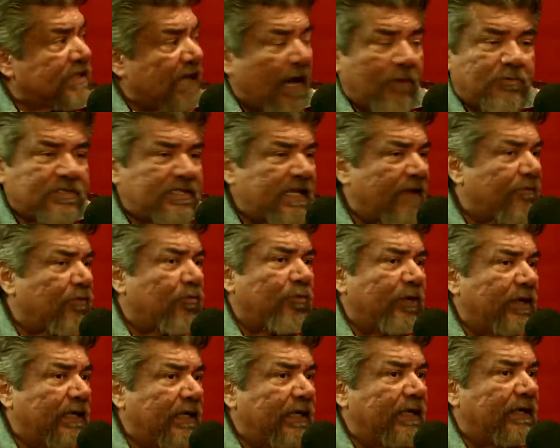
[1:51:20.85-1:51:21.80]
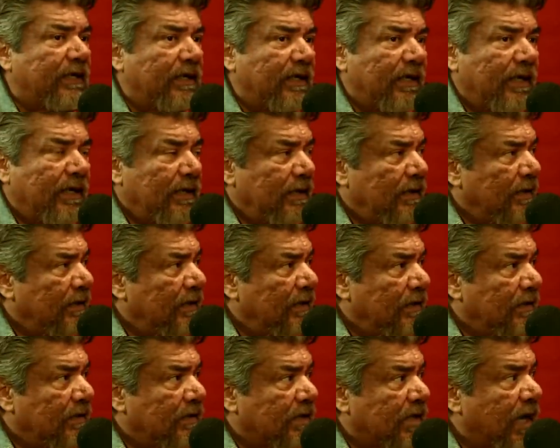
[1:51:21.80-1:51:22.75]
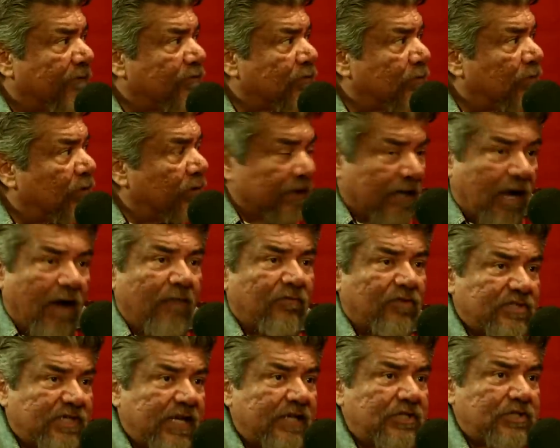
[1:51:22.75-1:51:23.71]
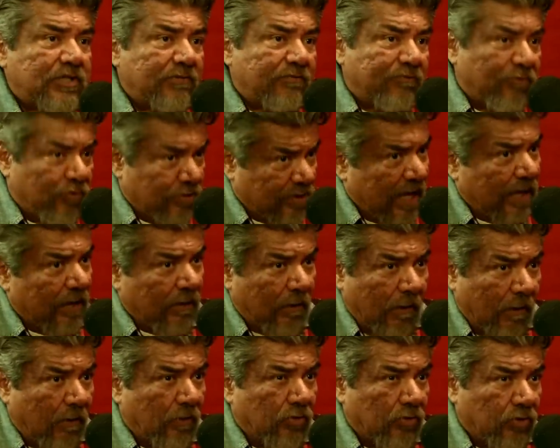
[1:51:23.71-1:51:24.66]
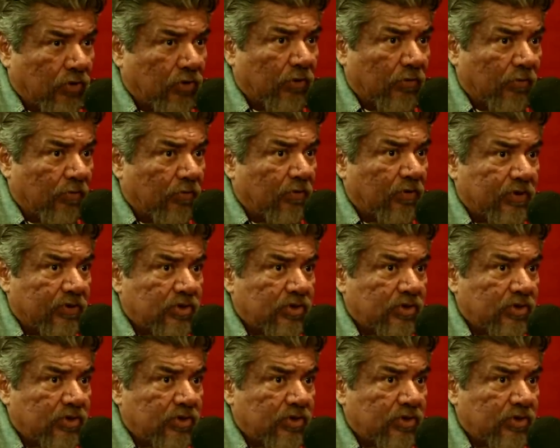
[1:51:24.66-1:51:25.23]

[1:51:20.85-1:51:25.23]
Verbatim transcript: I was never really comfortable in conversation for that long, you know.